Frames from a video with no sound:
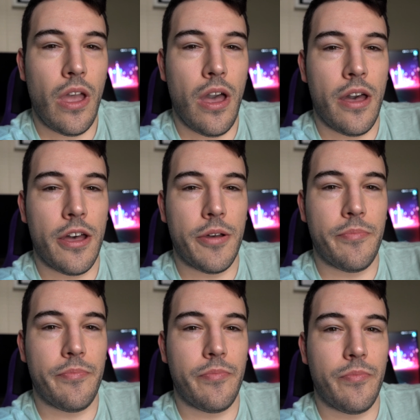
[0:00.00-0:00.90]

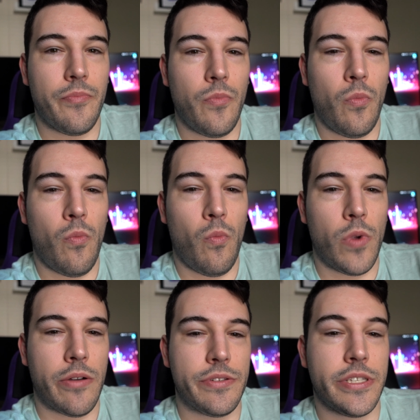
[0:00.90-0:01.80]
um,
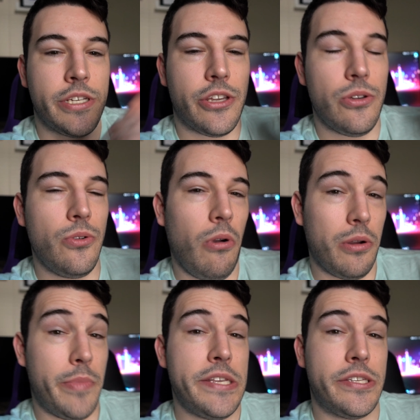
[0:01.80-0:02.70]
when I was like, you are
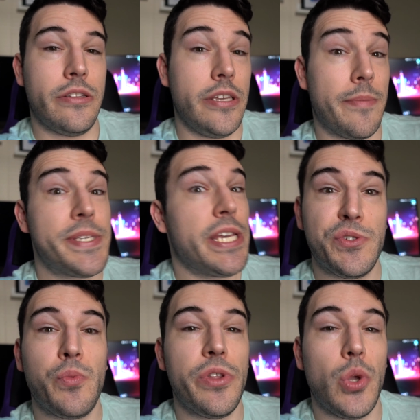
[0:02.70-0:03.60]
basically
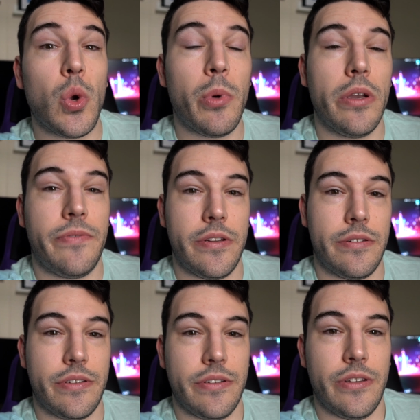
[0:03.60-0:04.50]
obsessed with your
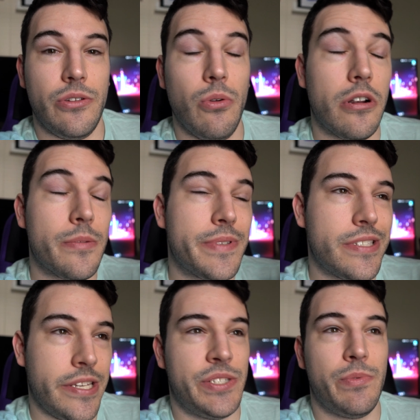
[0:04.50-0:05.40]
boyfriend. You are
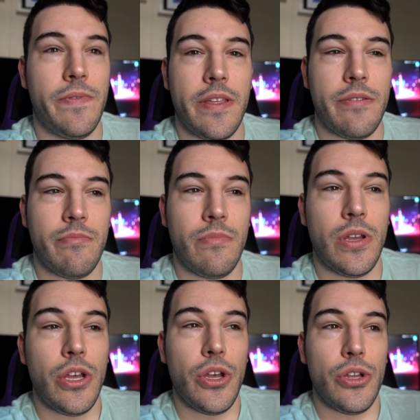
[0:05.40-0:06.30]
obsessed with them.
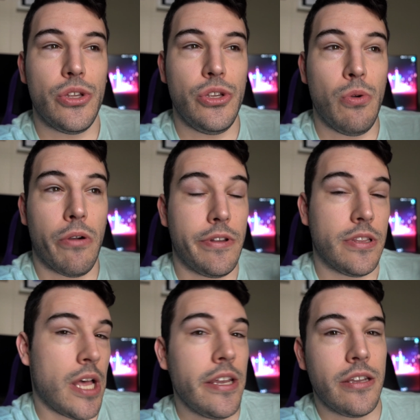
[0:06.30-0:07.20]
You are
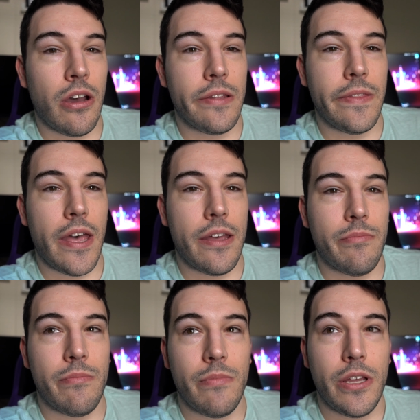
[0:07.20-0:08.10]
relying on
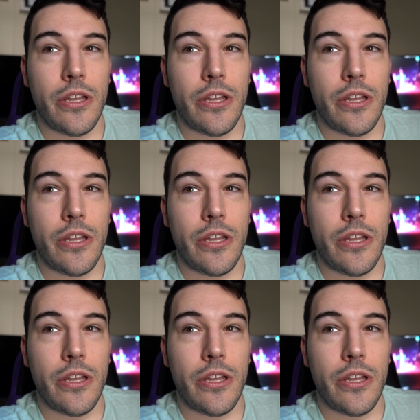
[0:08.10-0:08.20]
them.